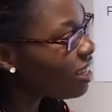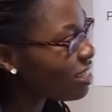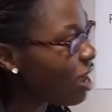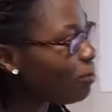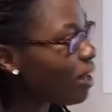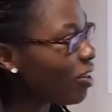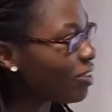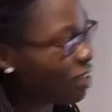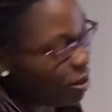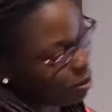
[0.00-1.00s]
some
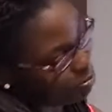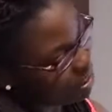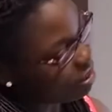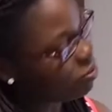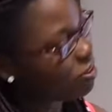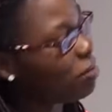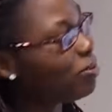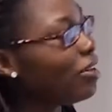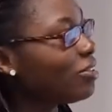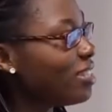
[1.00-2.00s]
picture of some
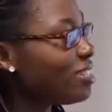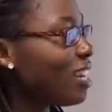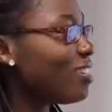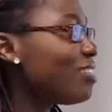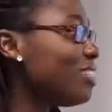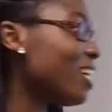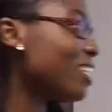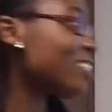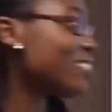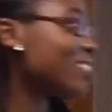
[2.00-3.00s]
elders, like they are
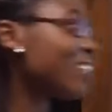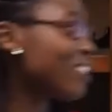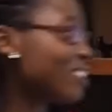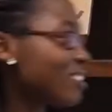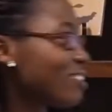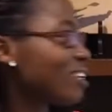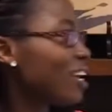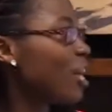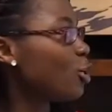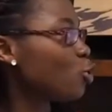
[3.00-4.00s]
dancing at
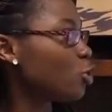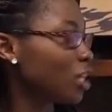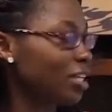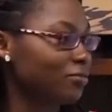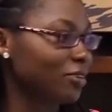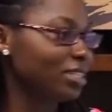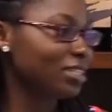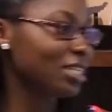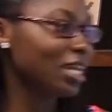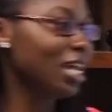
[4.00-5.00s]
a social
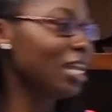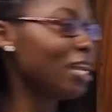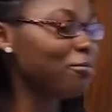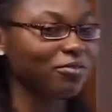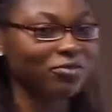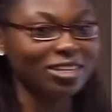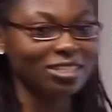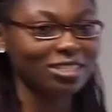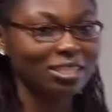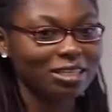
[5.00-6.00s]
event. Let me
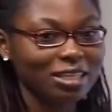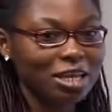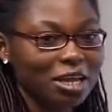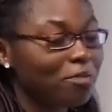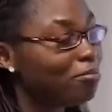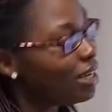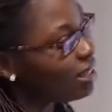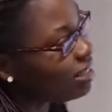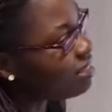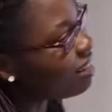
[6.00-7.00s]
first
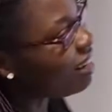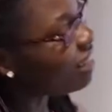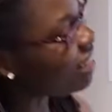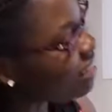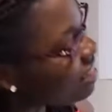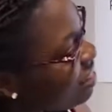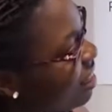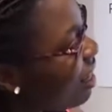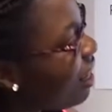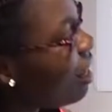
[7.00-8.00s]
make this clear that
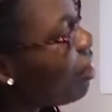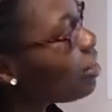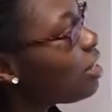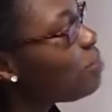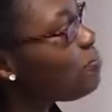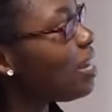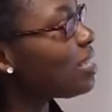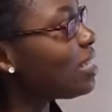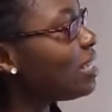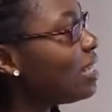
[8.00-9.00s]
the elderly
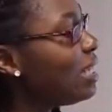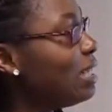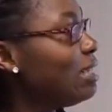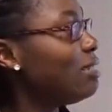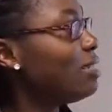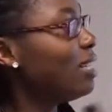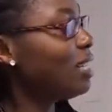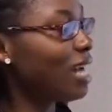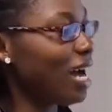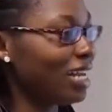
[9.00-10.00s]
person in
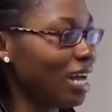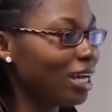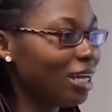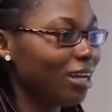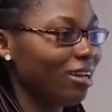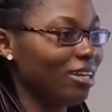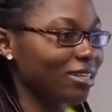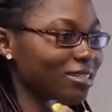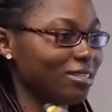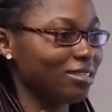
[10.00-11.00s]
Ghana
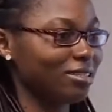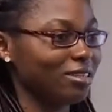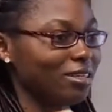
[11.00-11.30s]
is,